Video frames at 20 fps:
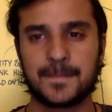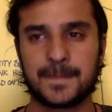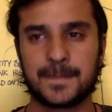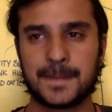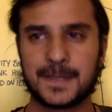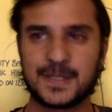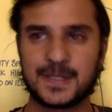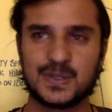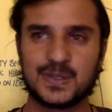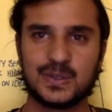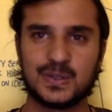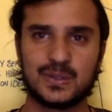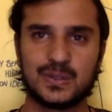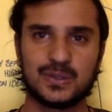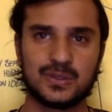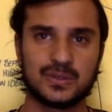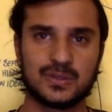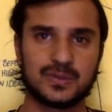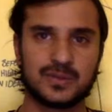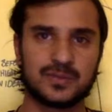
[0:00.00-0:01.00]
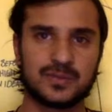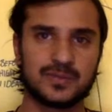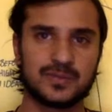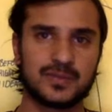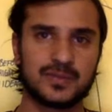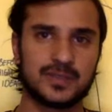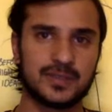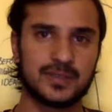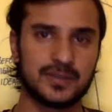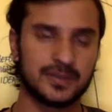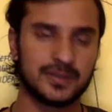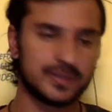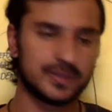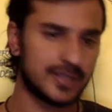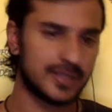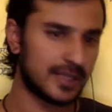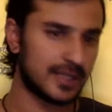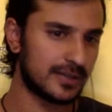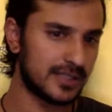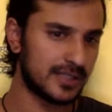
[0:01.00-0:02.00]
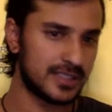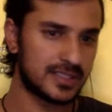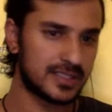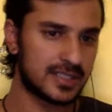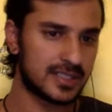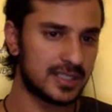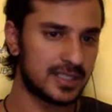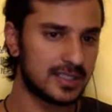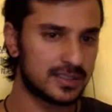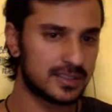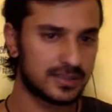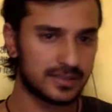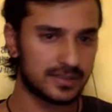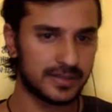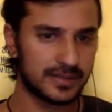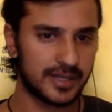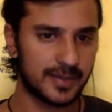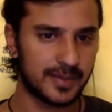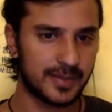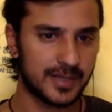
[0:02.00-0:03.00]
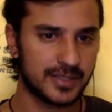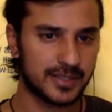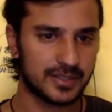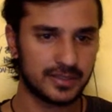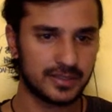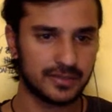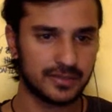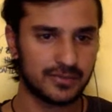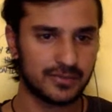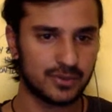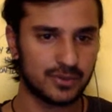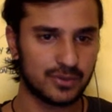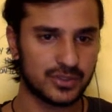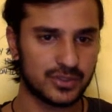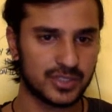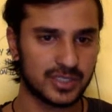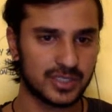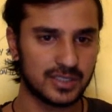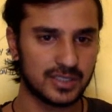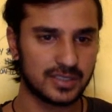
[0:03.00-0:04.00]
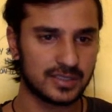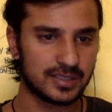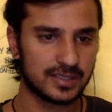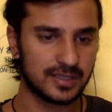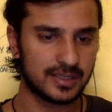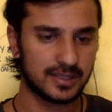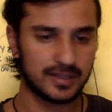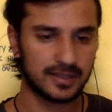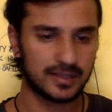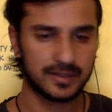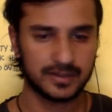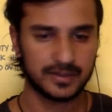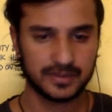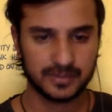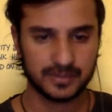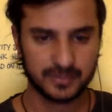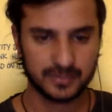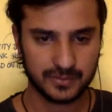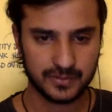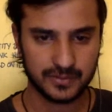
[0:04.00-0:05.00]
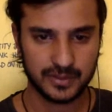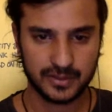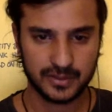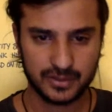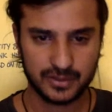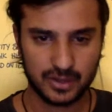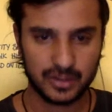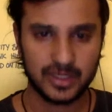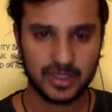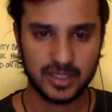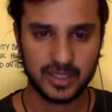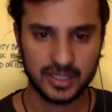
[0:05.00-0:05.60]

So yeah, these skills that I mentioned, the 4 skills, talking,